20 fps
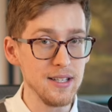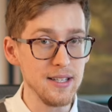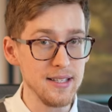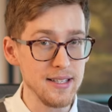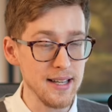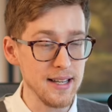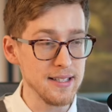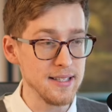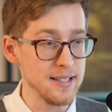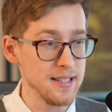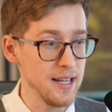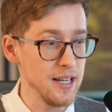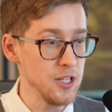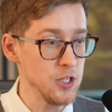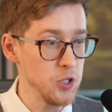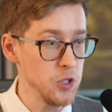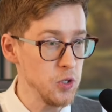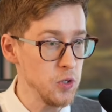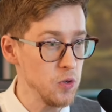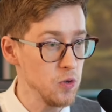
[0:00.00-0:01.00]
She said, stay
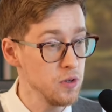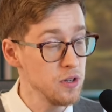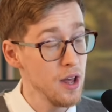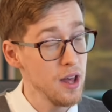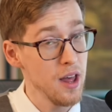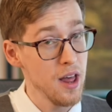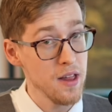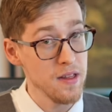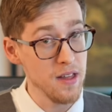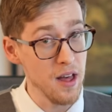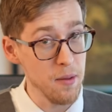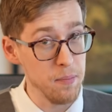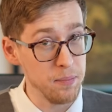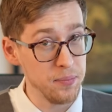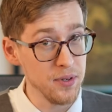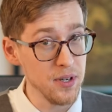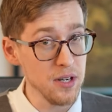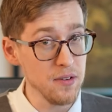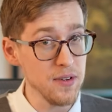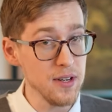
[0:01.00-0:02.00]
tuned. The
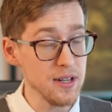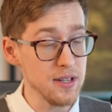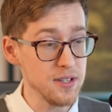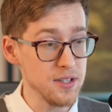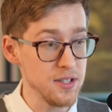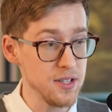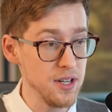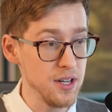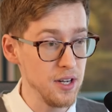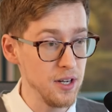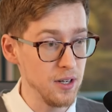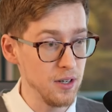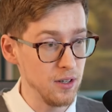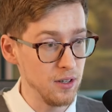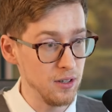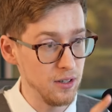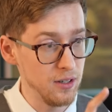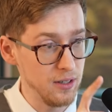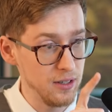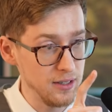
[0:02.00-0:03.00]
previous
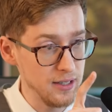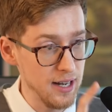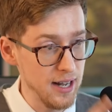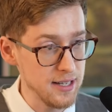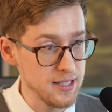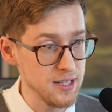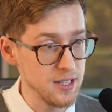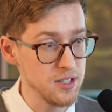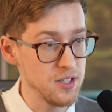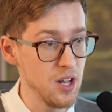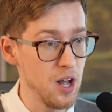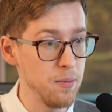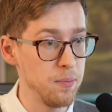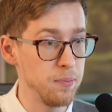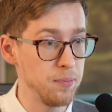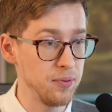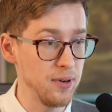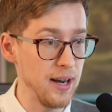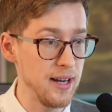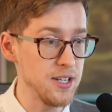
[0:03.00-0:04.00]
year Tesla
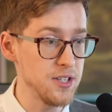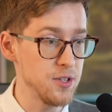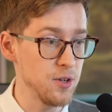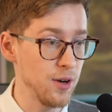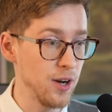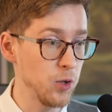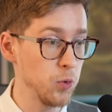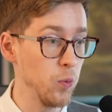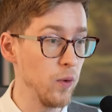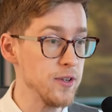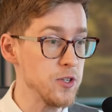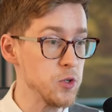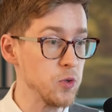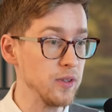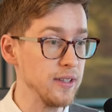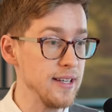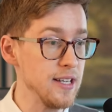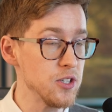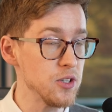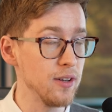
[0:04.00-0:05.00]
stock price target was
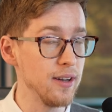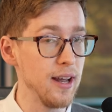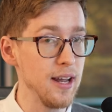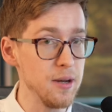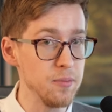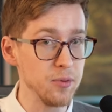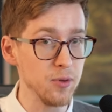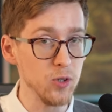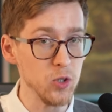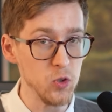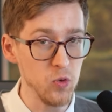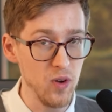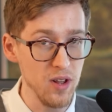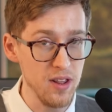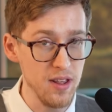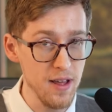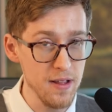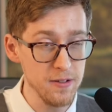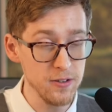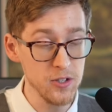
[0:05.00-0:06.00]
released on April
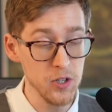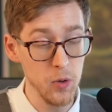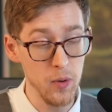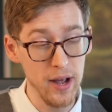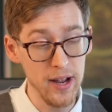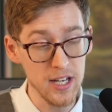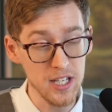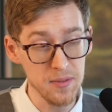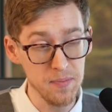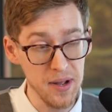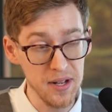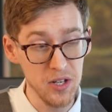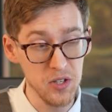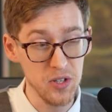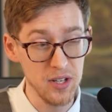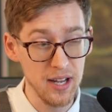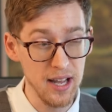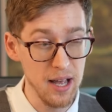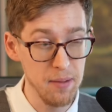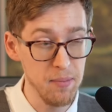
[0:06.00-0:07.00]
20th, so I expect it
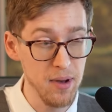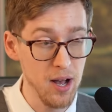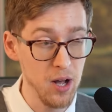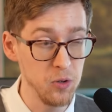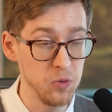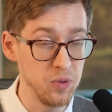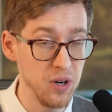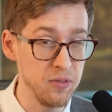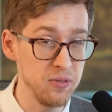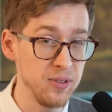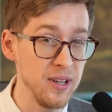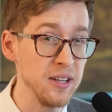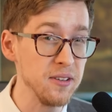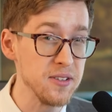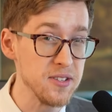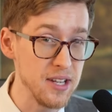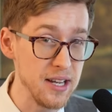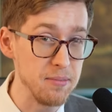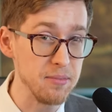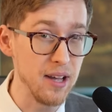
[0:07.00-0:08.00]
to come out roughly at
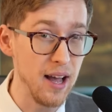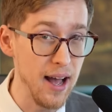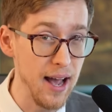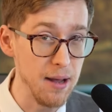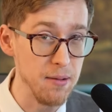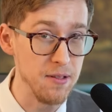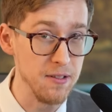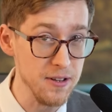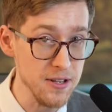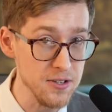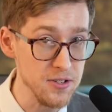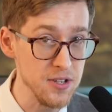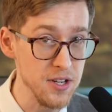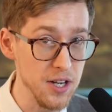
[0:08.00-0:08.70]
the same time this